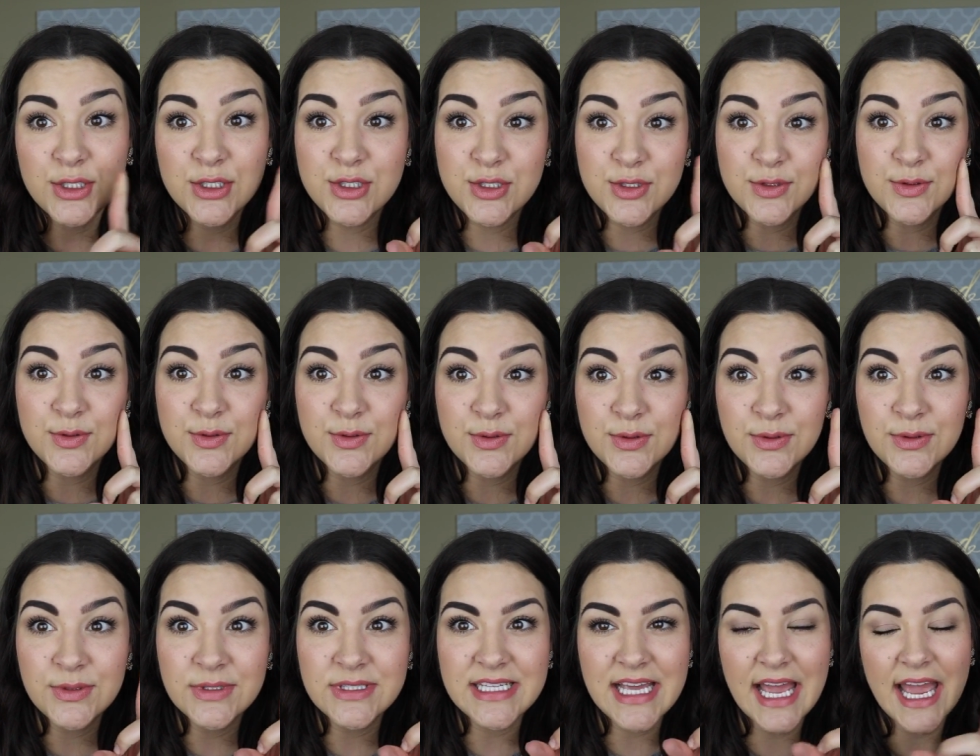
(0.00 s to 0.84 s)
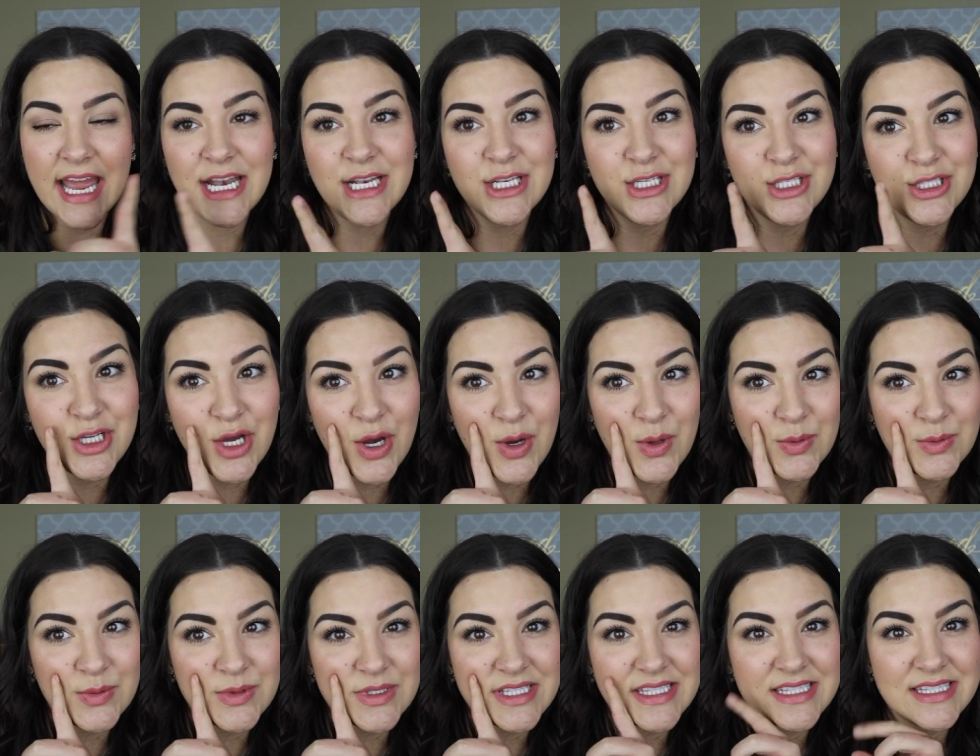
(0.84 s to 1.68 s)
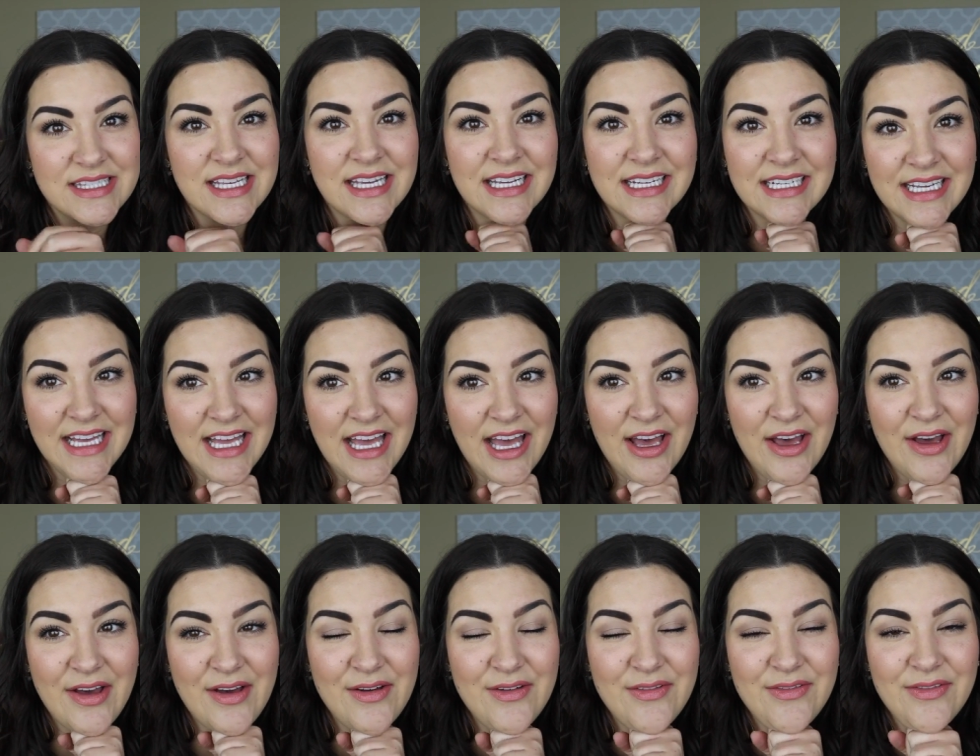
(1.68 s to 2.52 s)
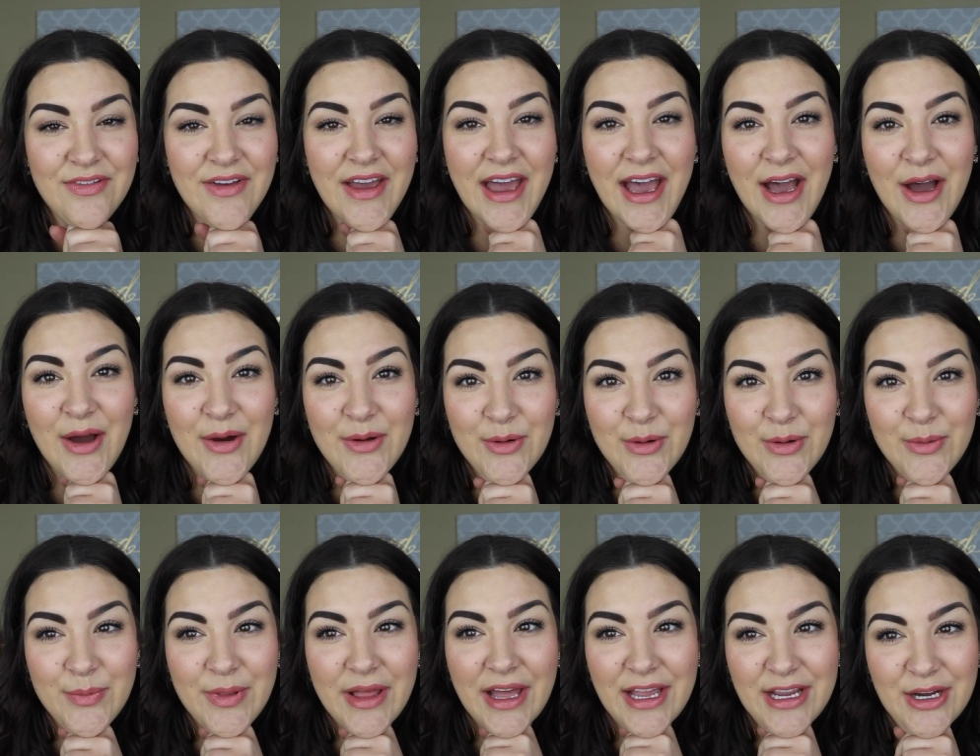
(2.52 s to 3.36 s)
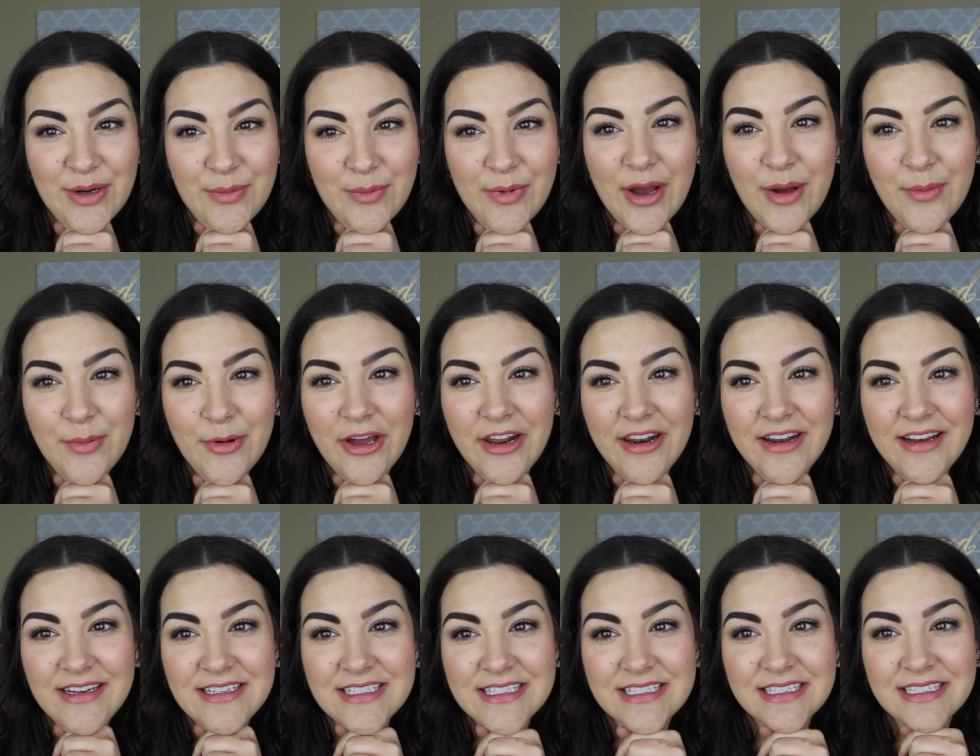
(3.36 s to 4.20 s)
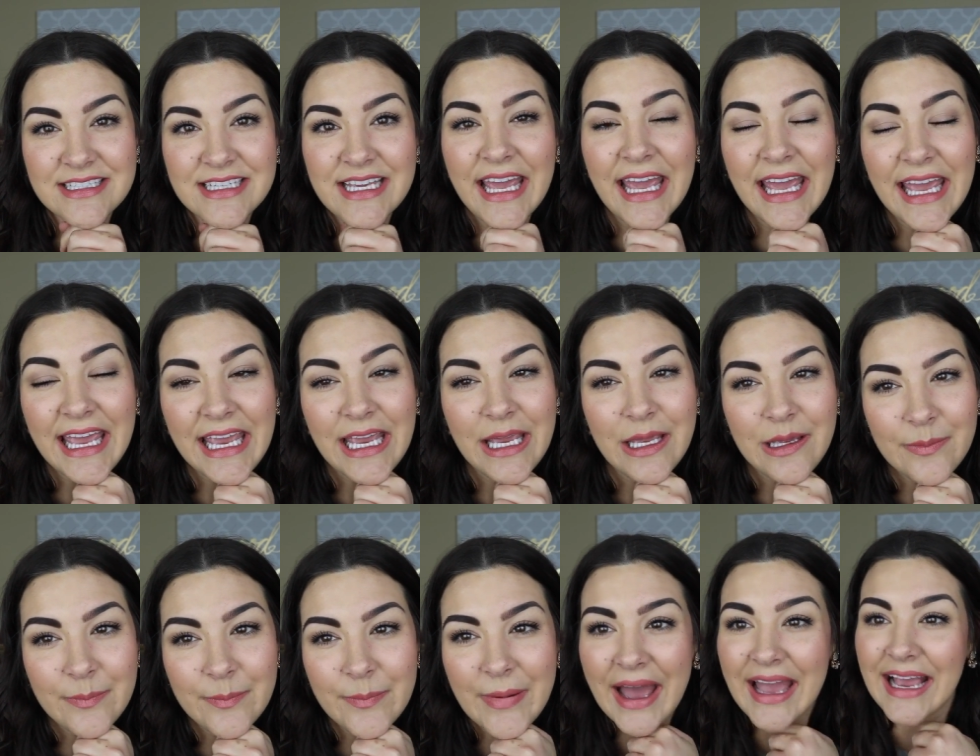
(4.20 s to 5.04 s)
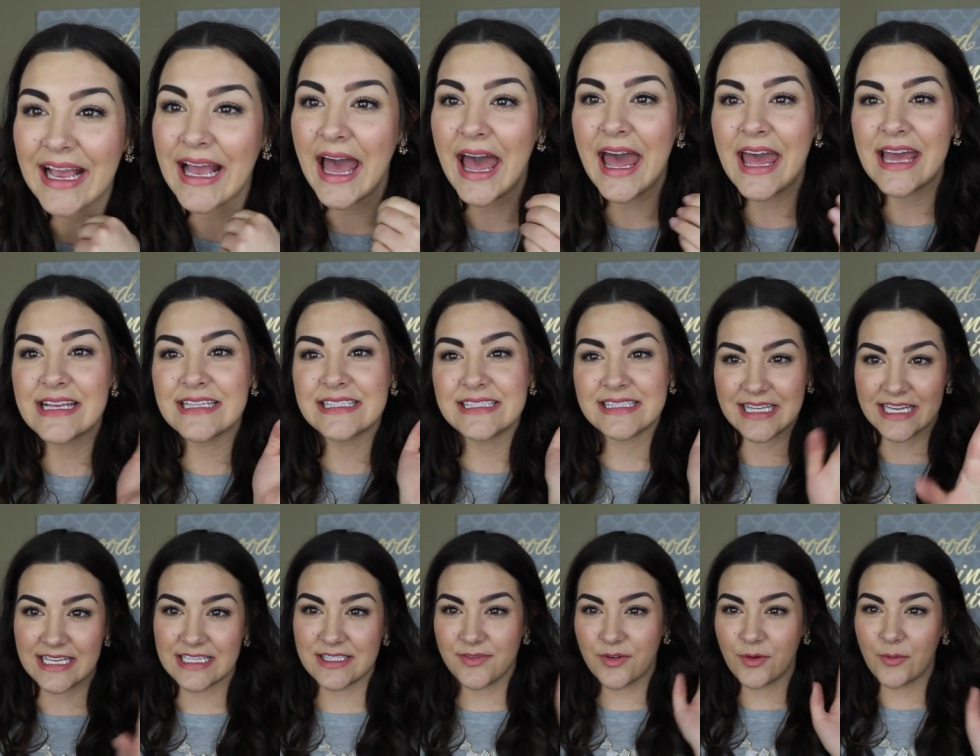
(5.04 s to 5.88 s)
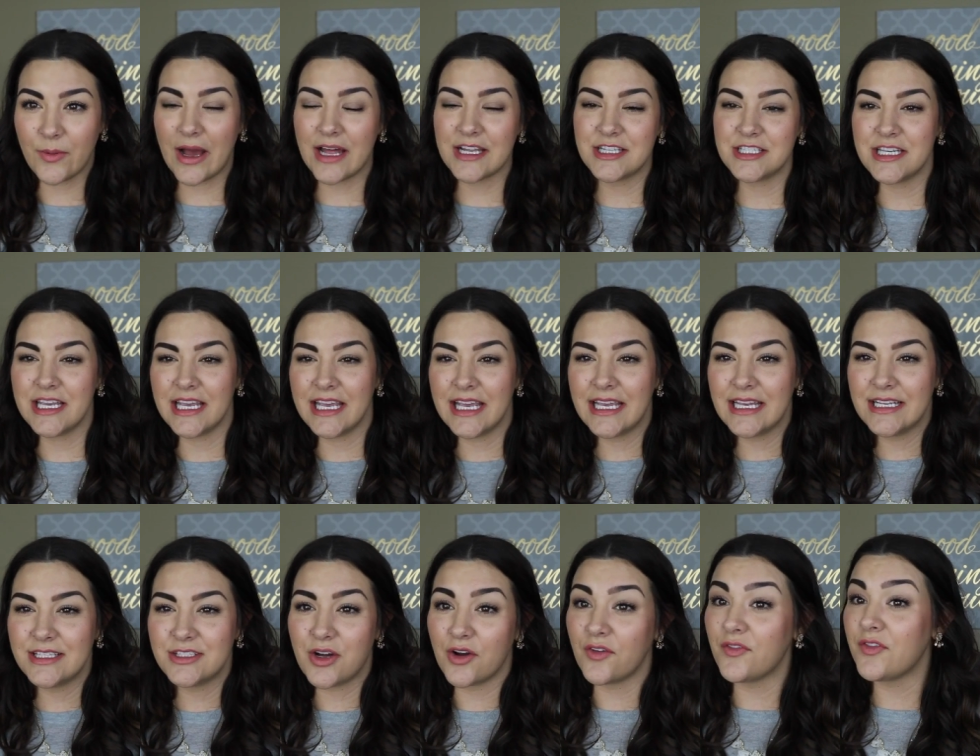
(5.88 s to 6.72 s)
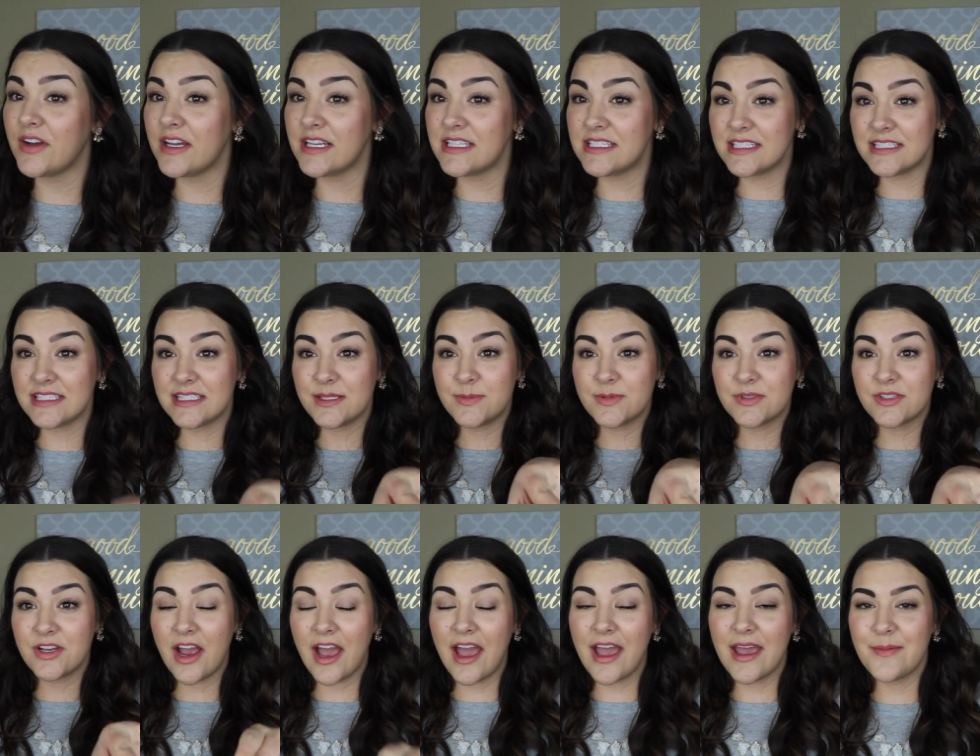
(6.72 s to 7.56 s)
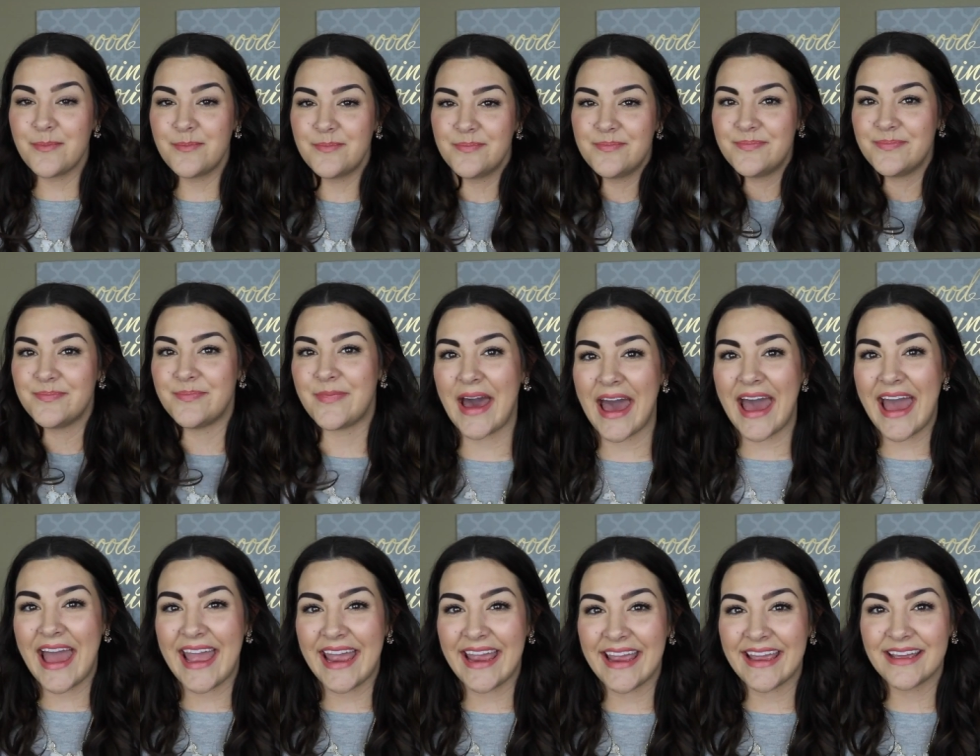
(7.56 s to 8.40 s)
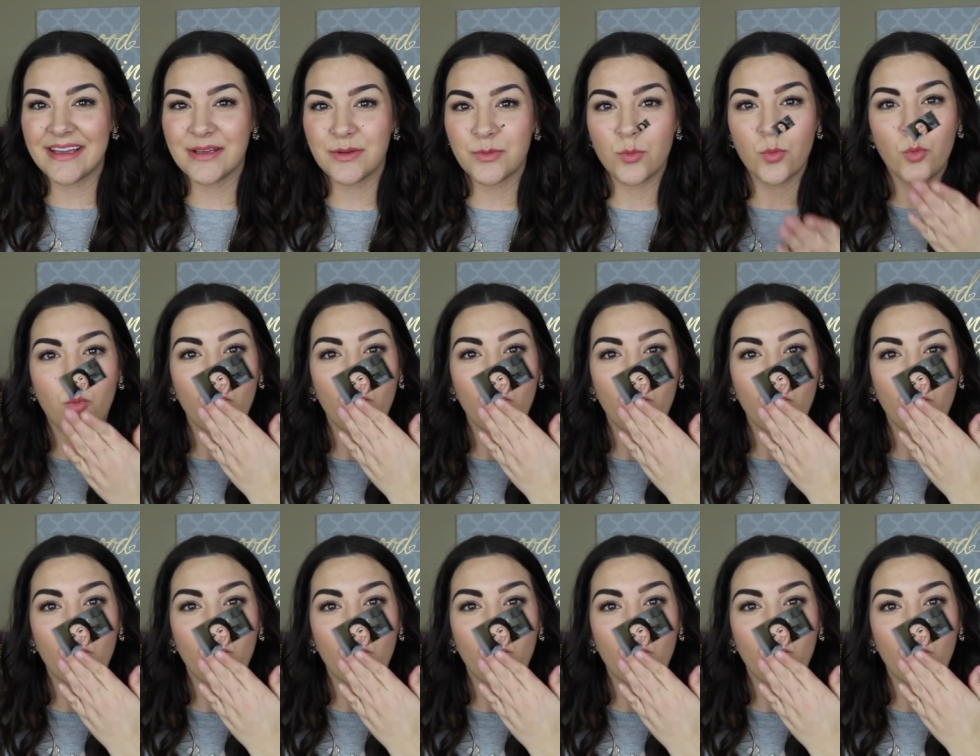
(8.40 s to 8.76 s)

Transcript: do's and don'ts of how to apply your brow product. Okay, bye guys. Thanks for watching. Don't forget to subscribe. Bye.